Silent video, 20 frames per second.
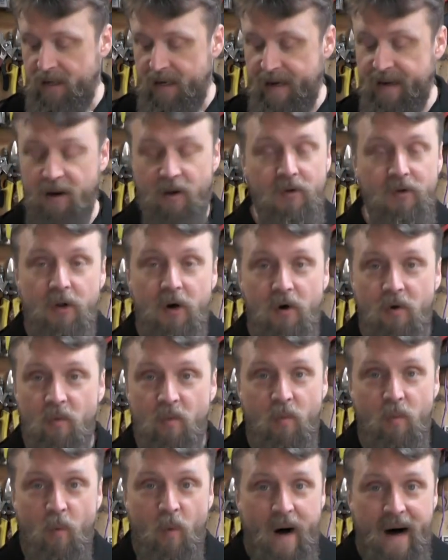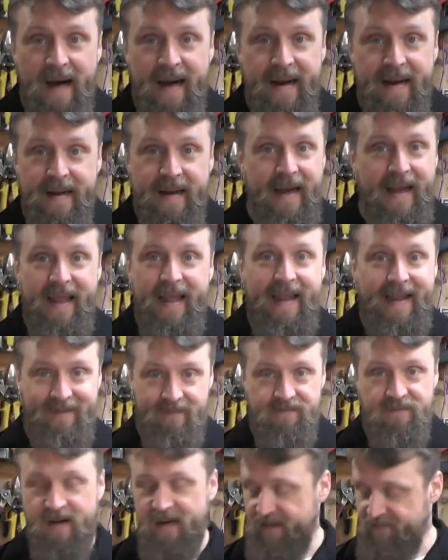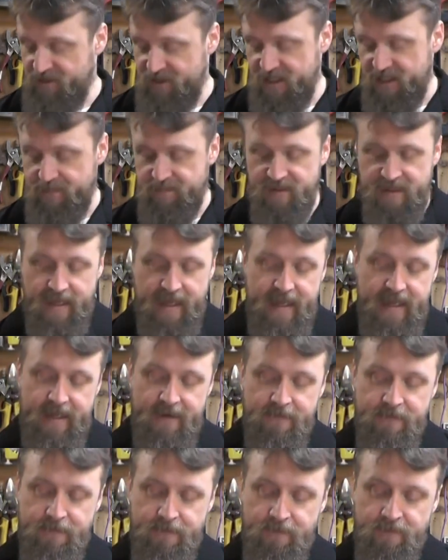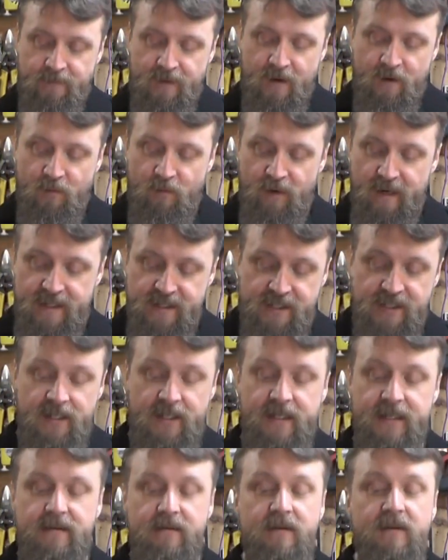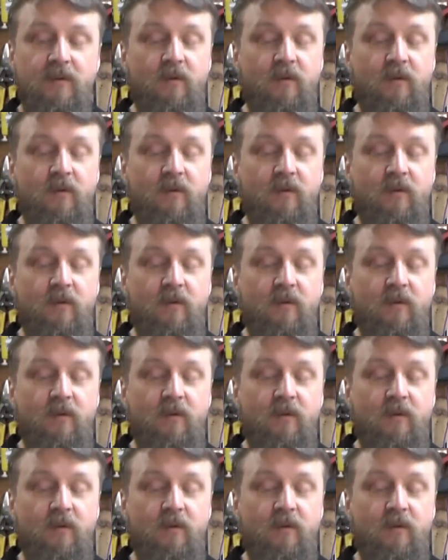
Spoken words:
I don't know why I hate 5G, but hey, when it's good,